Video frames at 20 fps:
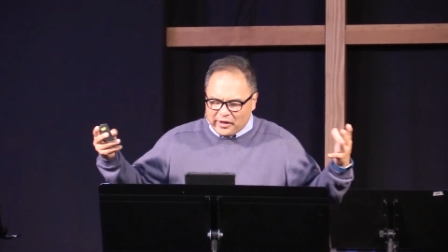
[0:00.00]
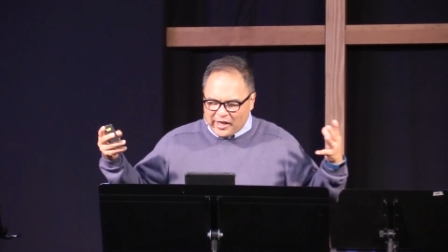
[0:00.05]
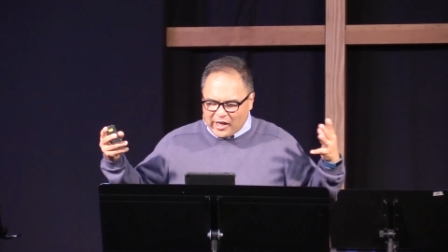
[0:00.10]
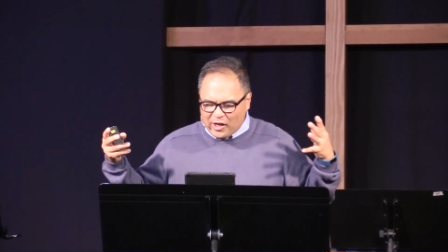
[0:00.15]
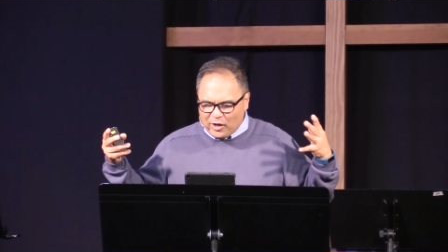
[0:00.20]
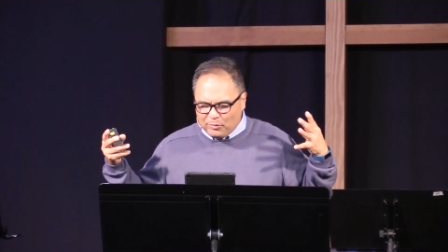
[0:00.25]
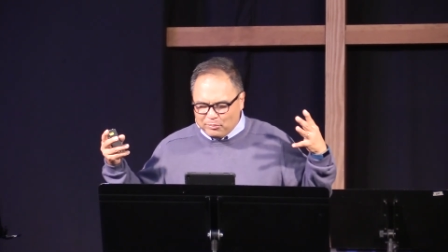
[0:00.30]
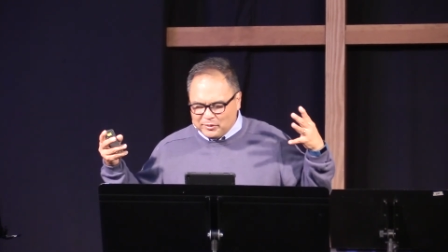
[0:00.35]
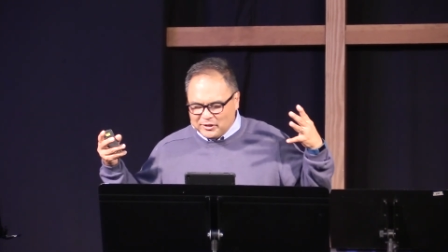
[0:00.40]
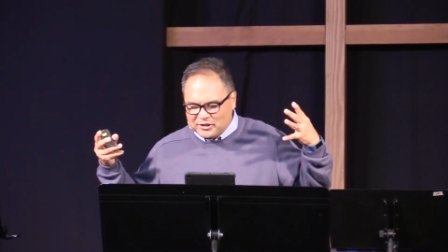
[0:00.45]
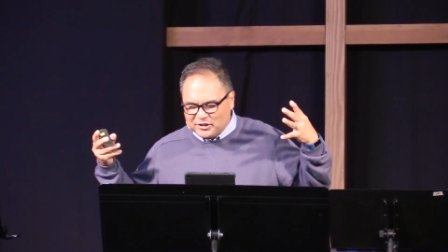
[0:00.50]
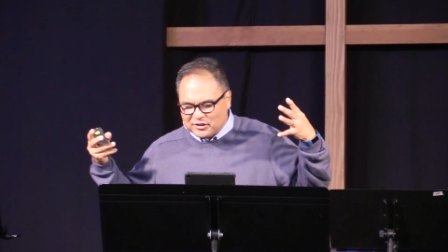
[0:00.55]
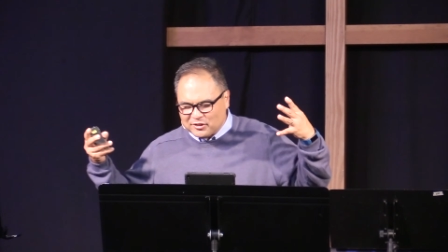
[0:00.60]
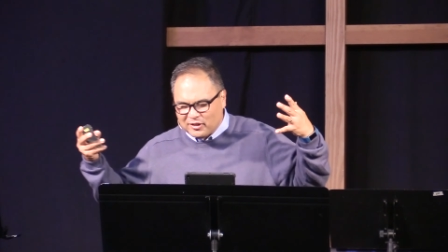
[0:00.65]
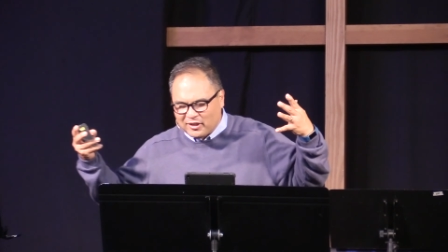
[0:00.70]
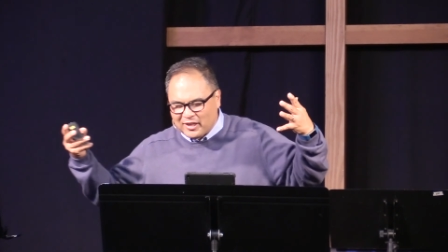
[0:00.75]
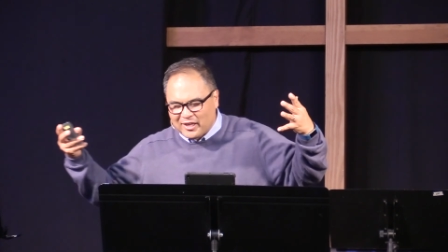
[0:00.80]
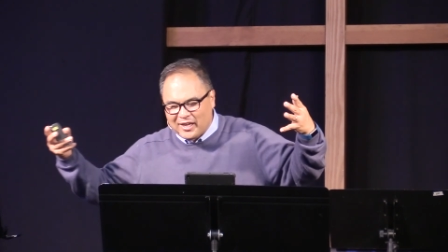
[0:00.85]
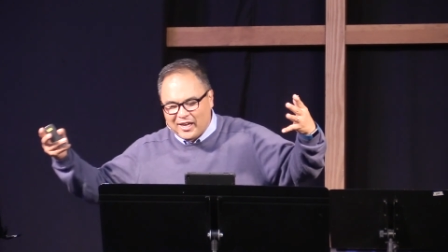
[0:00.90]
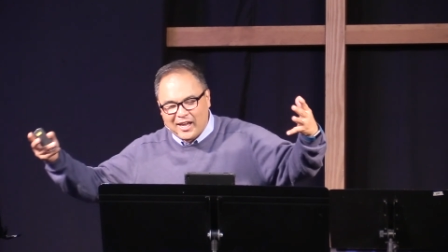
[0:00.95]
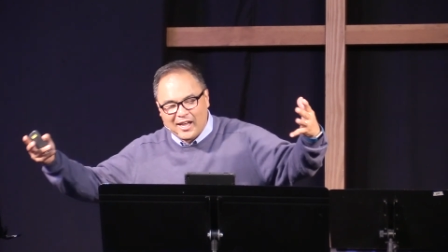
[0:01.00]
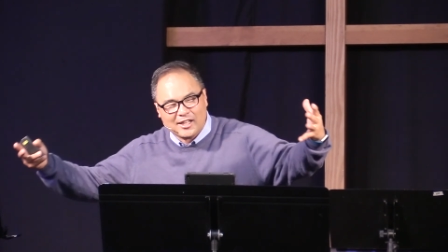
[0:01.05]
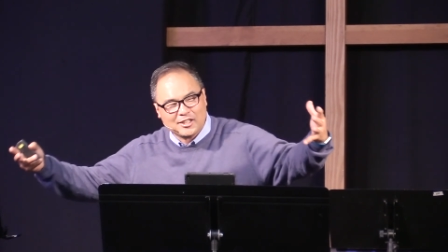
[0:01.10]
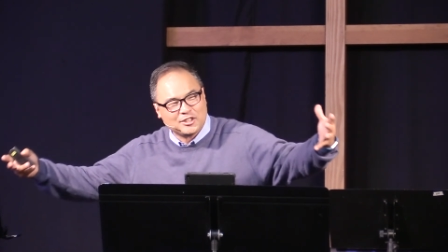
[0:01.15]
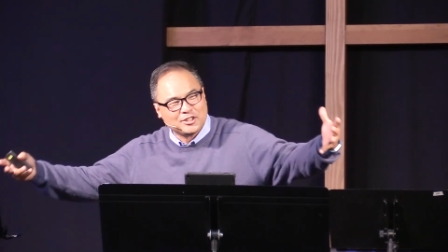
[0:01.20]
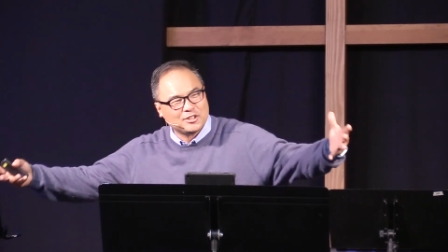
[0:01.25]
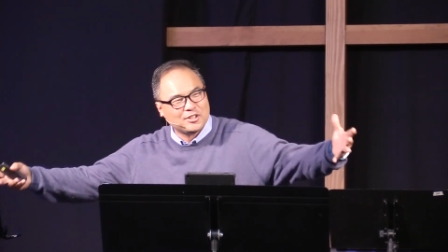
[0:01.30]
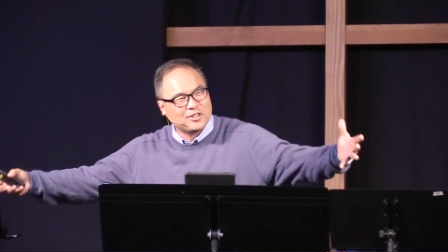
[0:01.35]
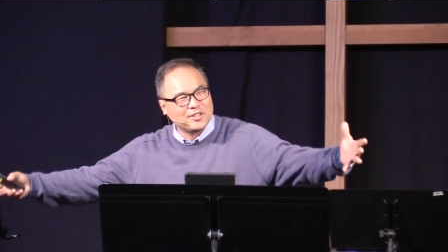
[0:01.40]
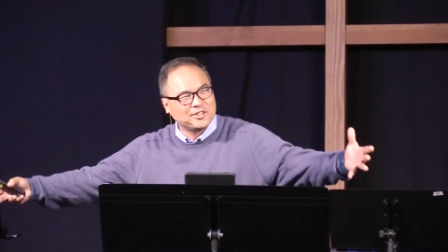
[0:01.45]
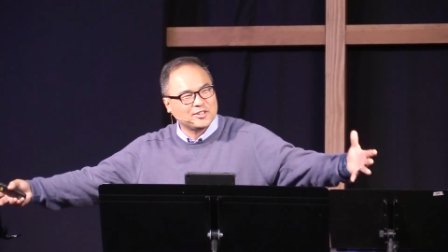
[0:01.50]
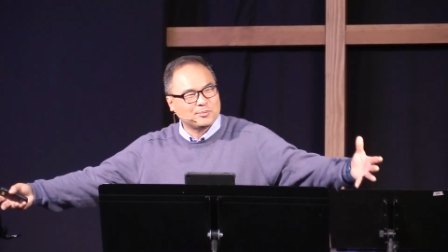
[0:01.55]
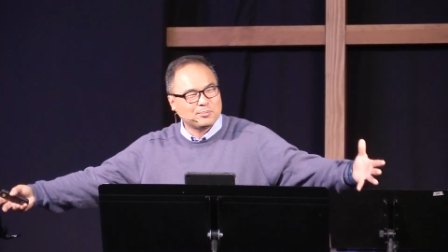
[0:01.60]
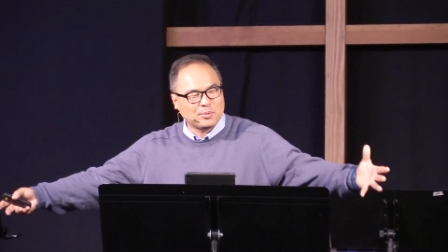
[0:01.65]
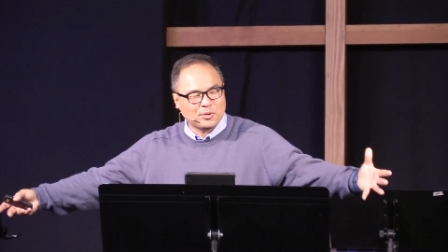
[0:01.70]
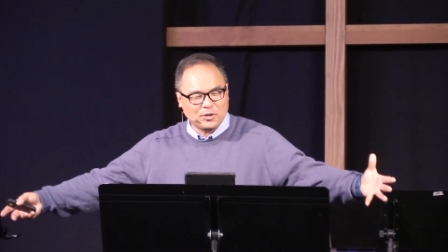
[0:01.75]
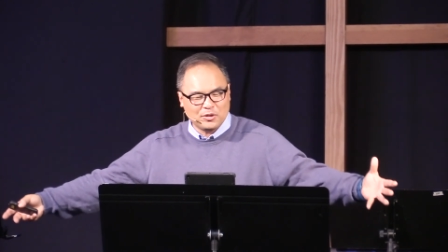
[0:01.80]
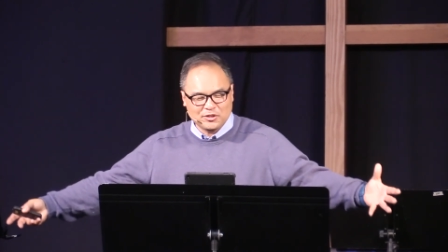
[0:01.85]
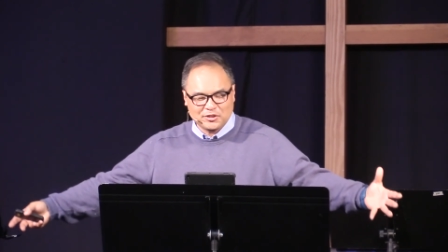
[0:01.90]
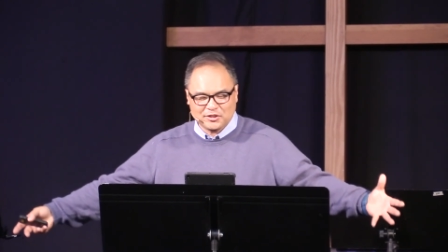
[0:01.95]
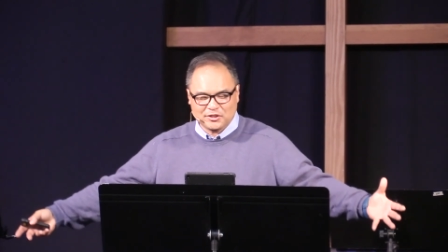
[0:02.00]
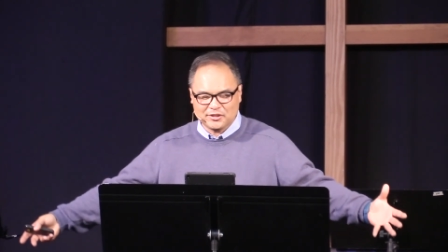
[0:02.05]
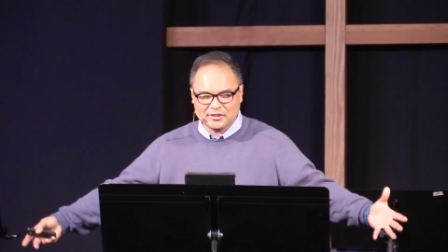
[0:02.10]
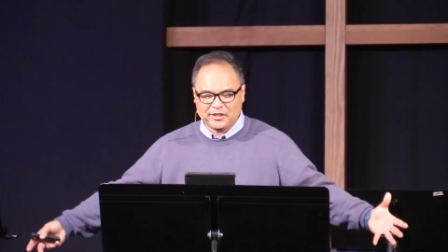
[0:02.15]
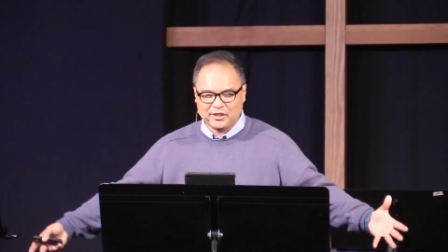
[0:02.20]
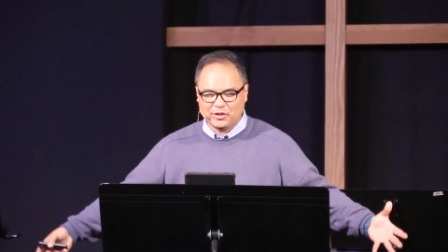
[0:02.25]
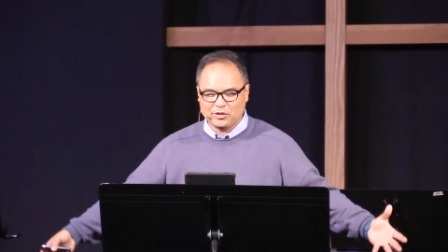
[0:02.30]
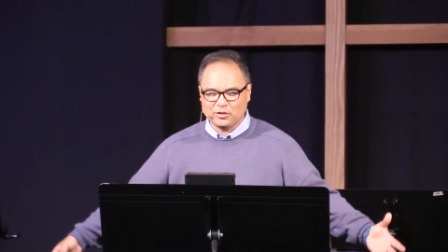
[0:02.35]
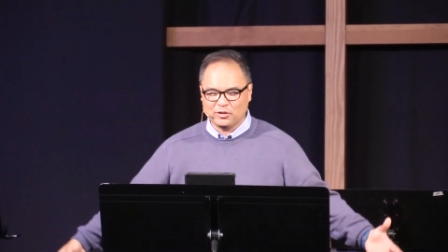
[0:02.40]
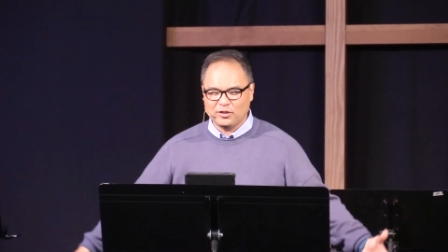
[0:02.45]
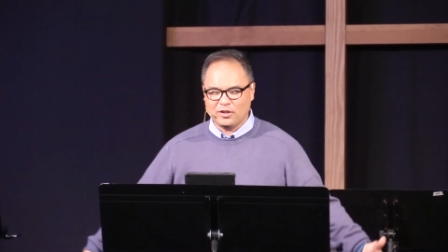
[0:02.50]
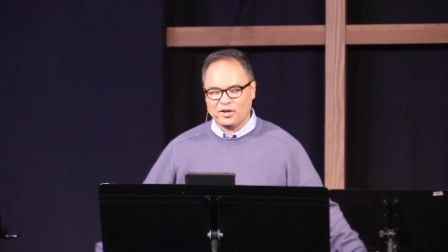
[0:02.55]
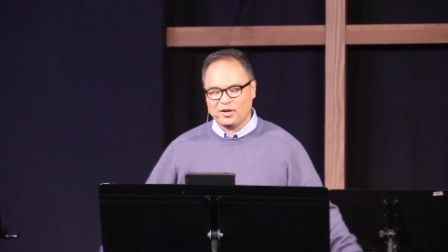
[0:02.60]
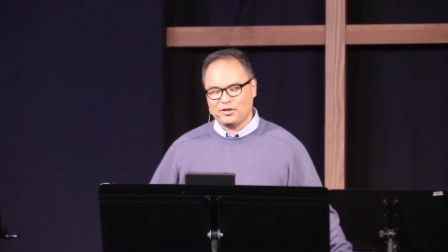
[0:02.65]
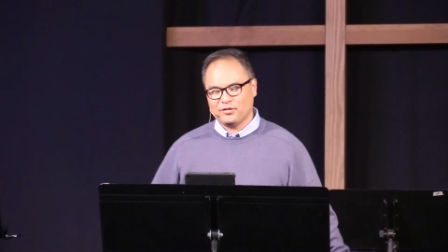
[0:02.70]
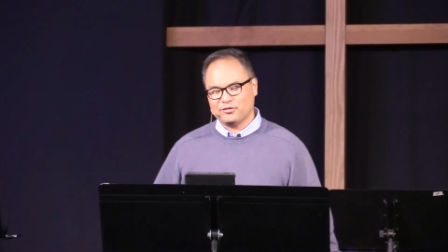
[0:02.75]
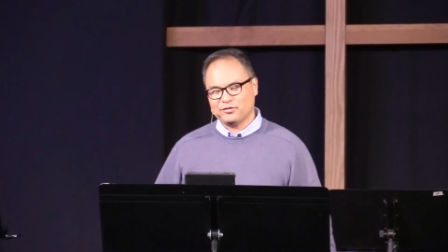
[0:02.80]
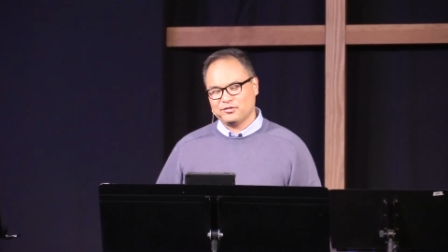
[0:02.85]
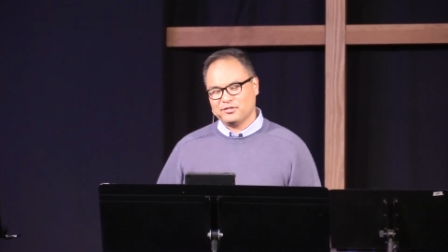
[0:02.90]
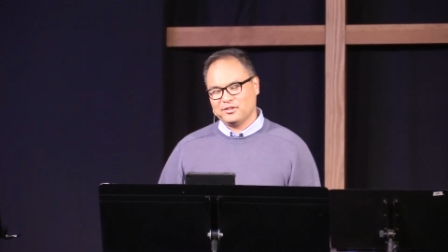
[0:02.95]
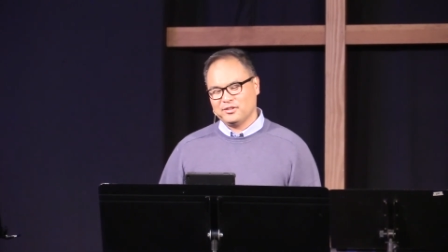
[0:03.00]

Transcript: help me to catch this person in your love?